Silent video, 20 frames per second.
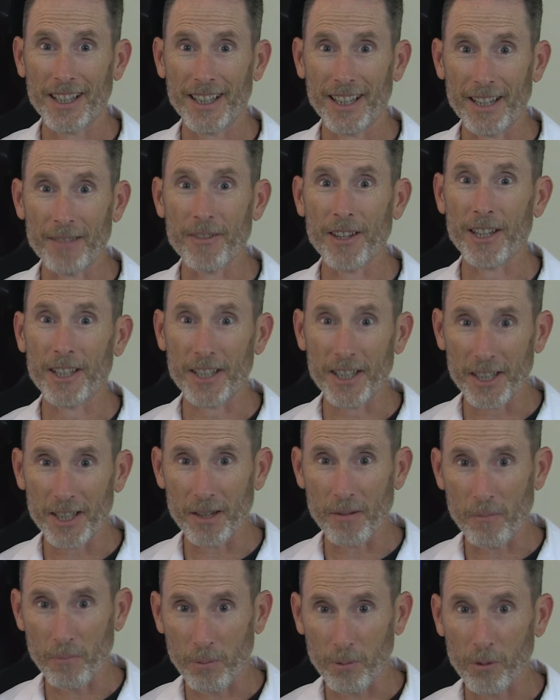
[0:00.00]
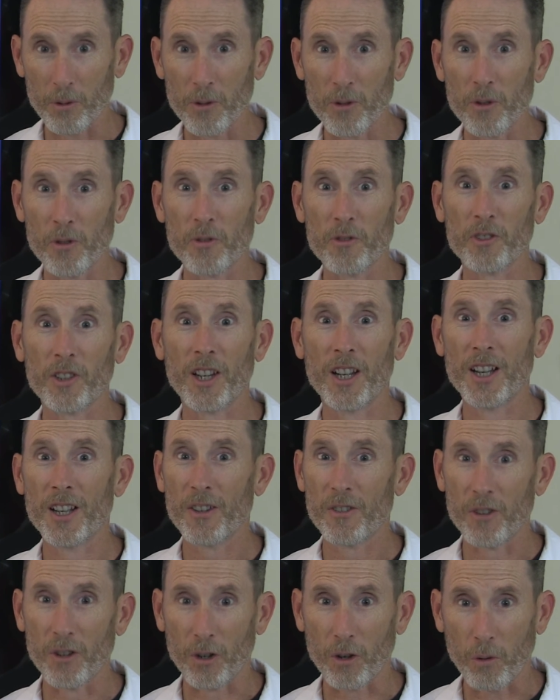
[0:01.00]
I mean, it improves
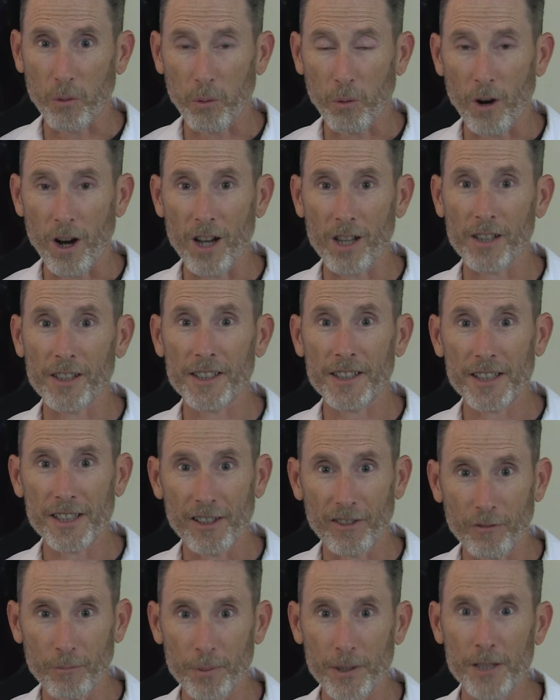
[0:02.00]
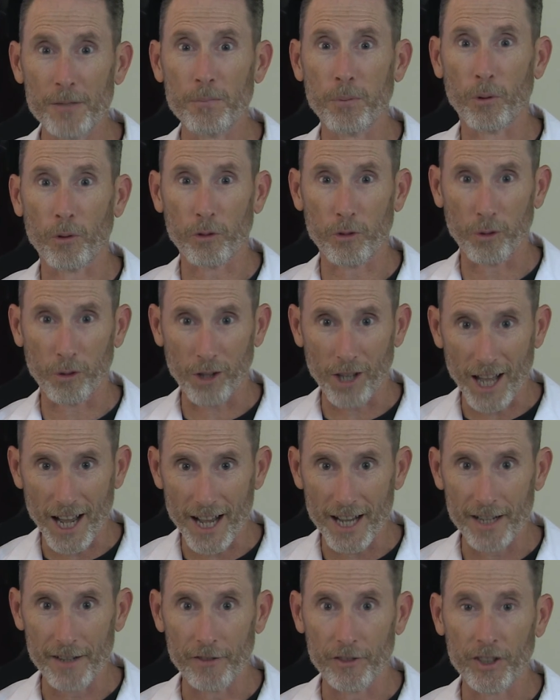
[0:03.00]
the quality of people's
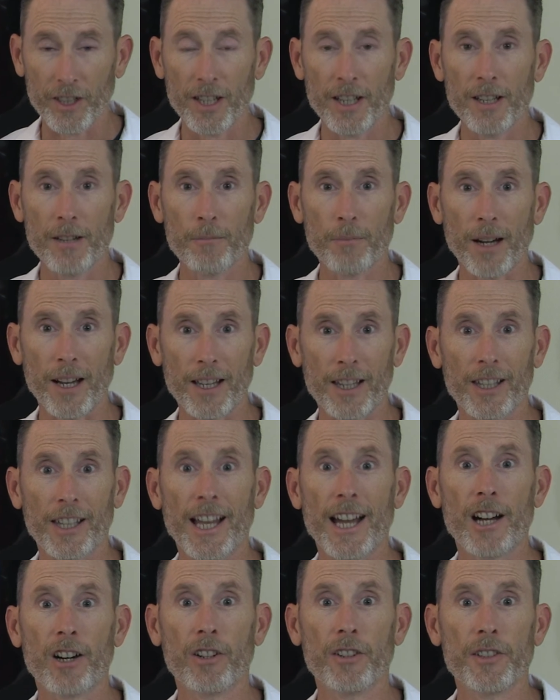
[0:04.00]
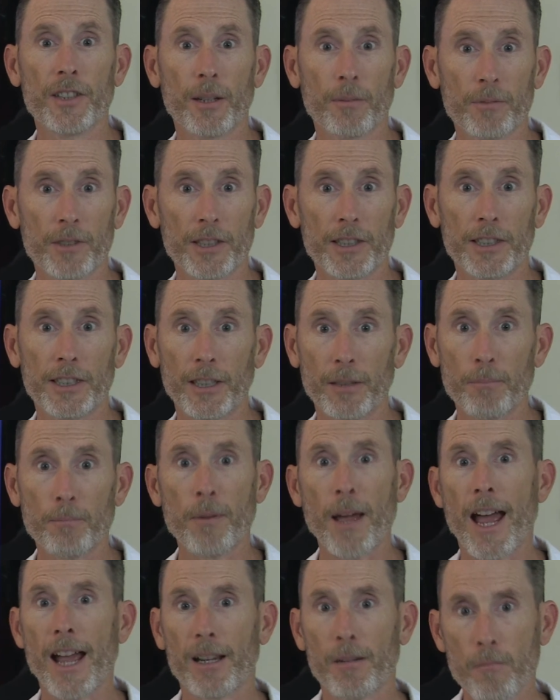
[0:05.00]
lives by allowing them to get
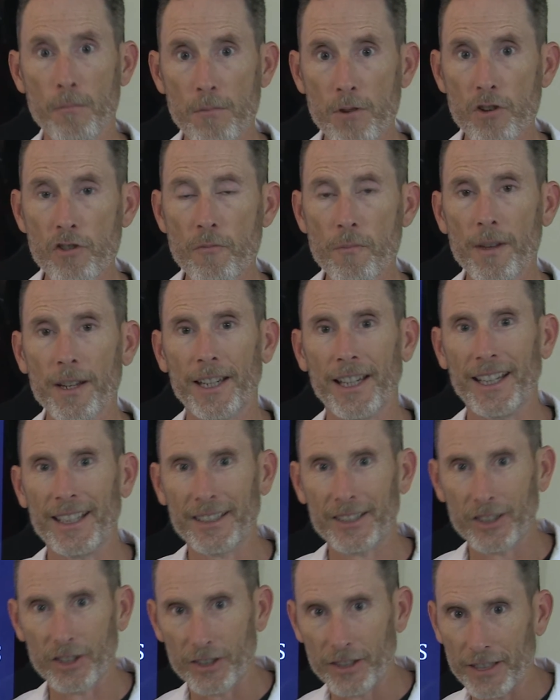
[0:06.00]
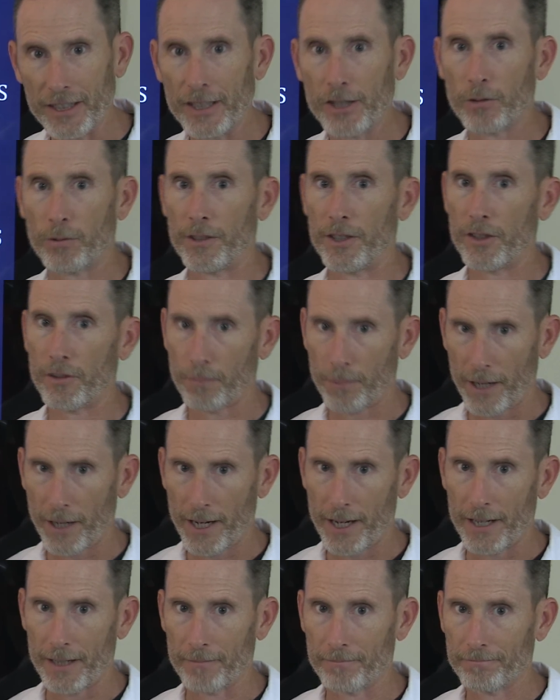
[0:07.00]
back movement and to decrease
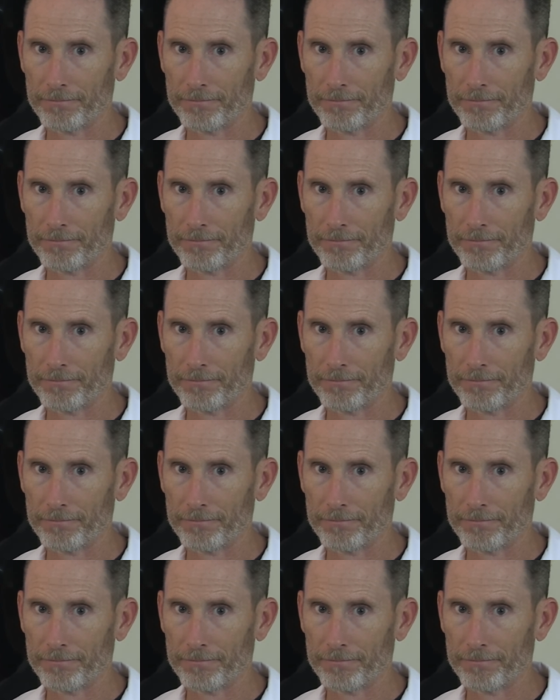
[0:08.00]
pain.